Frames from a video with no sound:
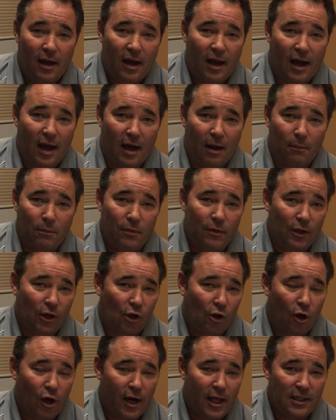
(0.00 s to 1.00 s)
the
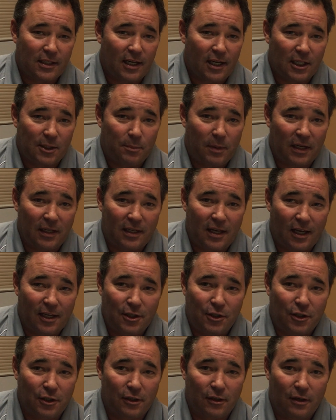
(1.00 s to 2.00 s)
client has an
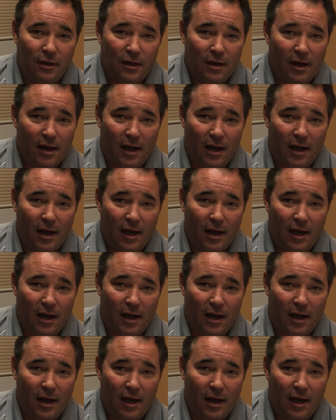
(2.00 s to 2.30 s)
expectation